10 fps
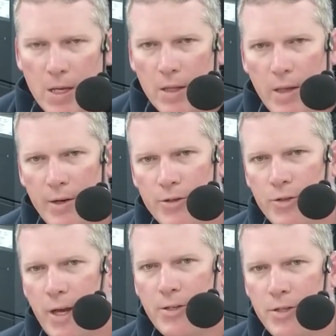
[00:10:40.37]
that is
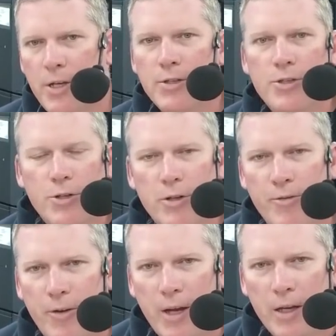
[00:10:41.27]
testing and
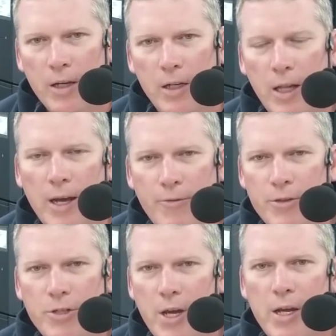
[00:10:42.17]
certifying
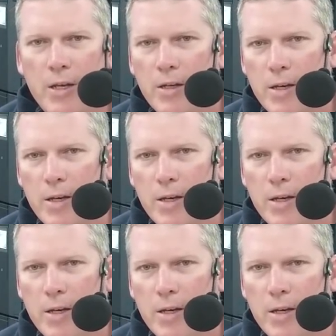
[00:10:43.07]
glyphosate